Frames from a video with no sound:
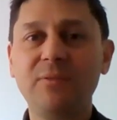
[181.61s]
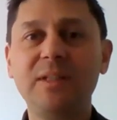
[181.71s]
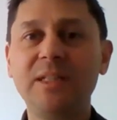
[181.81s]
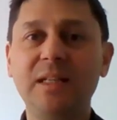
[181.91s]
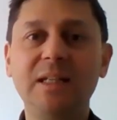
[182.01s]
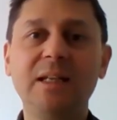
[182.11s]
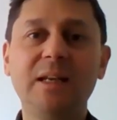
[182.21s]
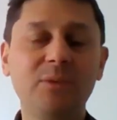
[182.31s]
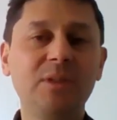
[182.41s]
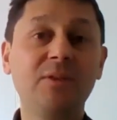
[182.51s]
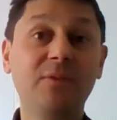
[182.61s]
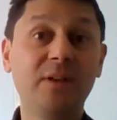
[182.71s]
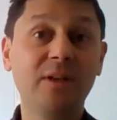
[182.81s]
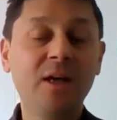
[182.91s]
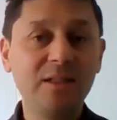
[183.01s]
for technique, everyone's looking
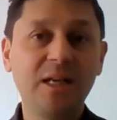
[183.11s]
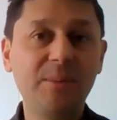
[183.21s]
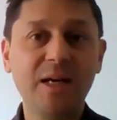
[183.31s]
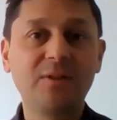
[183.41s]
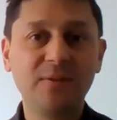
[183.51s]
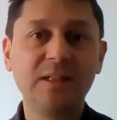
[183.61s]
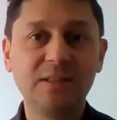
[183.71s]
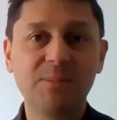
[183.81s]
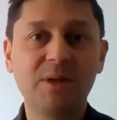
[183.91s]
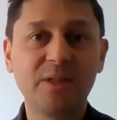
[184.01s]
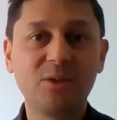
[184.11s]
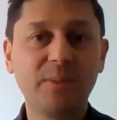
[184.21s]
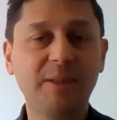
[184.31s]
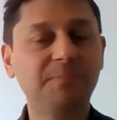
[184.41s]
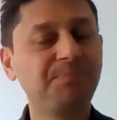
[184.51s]
for, tell me how to fix my
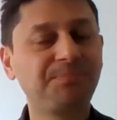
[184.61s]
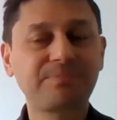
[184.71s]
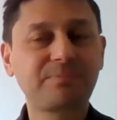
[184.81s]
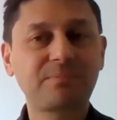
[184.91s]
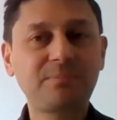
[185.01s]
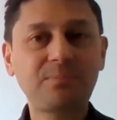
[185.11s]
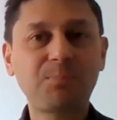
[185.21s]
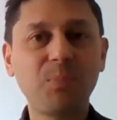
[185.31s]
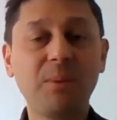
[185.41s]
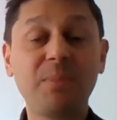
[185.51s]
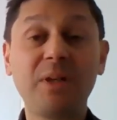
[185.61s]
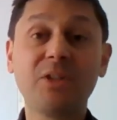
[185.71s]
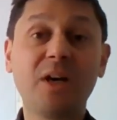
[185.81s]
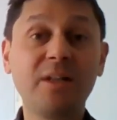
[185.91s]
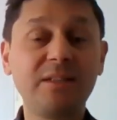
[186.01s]
swimming. But it's
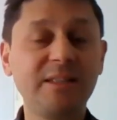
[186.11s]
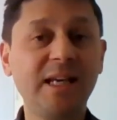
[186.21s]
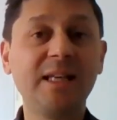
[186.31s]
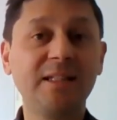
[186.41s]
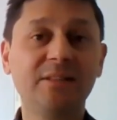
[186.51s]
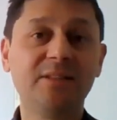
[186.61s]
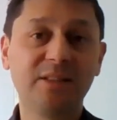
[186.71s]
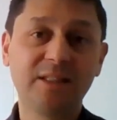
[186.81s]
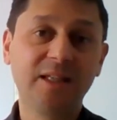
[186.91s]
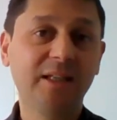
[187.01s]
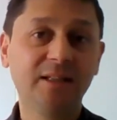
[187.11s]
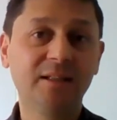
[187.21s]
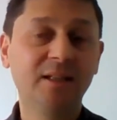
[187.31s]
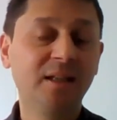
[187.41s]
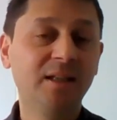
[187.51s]
your understanding that's the key.
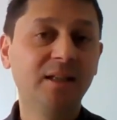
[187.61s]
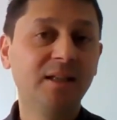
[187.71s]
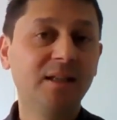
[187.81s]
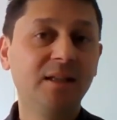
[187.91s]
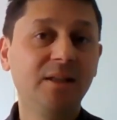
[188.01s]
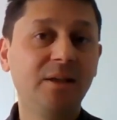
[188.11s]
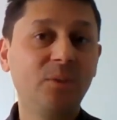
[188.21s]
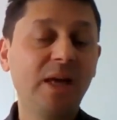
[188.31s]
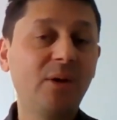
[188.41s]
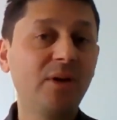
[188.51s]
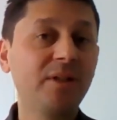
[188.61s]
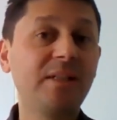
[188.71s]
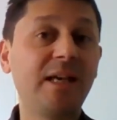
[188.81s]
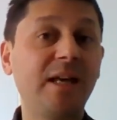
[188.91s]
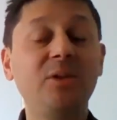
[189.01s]
Without
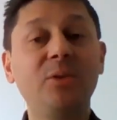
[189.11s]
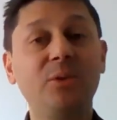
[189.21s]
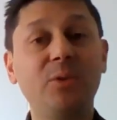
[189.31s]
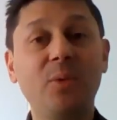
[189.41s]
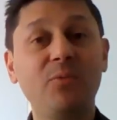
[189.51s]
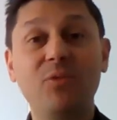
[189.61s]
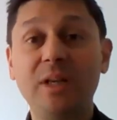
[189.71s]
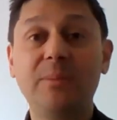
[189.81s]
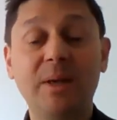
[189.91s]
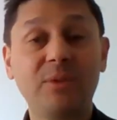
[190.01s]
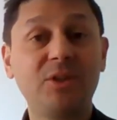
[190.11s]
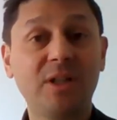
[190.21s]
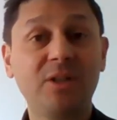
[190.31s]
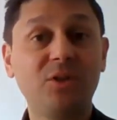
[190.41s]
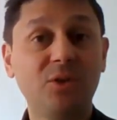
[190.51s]
understanding, you won't really be able to
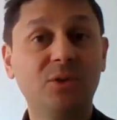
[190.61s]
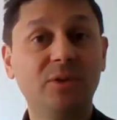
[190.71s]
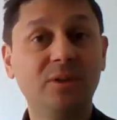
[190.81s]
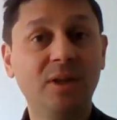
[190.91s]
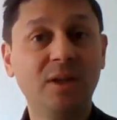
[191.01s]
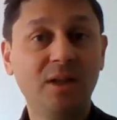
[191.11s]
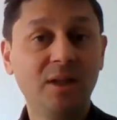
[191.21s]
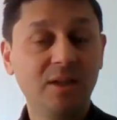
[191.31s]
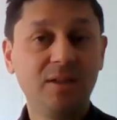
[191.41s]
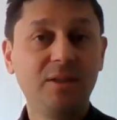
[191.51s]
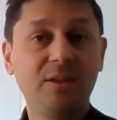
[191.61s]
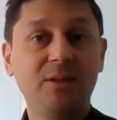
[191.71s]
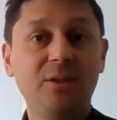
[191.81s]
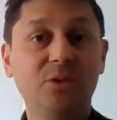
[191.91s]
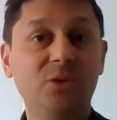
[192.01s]
change your
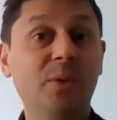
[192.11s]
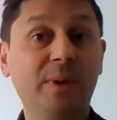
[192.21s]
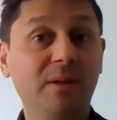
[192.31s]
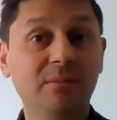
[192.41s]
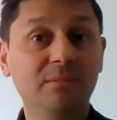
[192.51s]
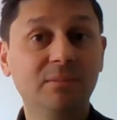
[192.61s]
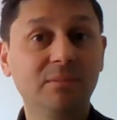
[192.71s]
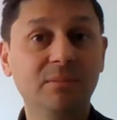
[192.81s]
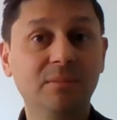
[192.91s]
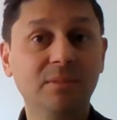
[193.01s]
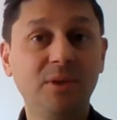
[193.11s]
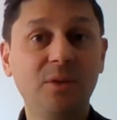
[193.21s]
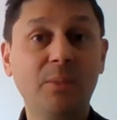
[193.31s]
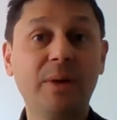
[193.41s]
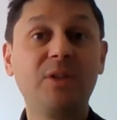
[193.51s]
swimming. You
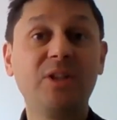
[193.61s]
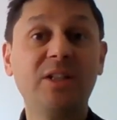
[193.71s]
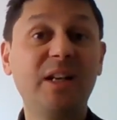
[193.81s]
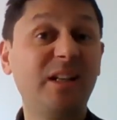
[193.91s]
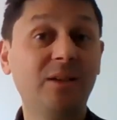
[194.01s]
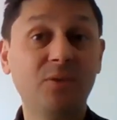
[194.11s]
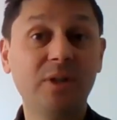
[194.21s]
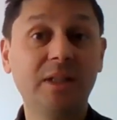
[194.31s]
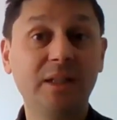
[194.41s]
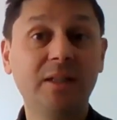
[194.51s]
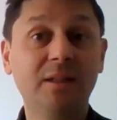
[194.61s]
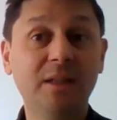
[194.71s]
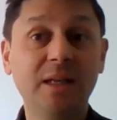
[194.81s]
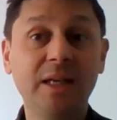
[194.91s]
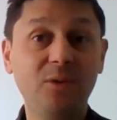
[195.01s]
won't be able to change anything really
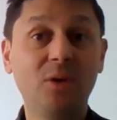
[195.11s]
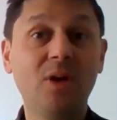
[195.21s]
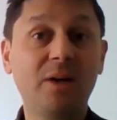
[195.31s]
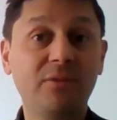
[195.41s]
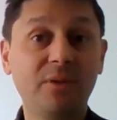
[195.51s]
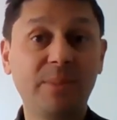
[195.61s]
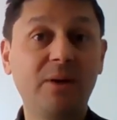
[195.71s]
in your life.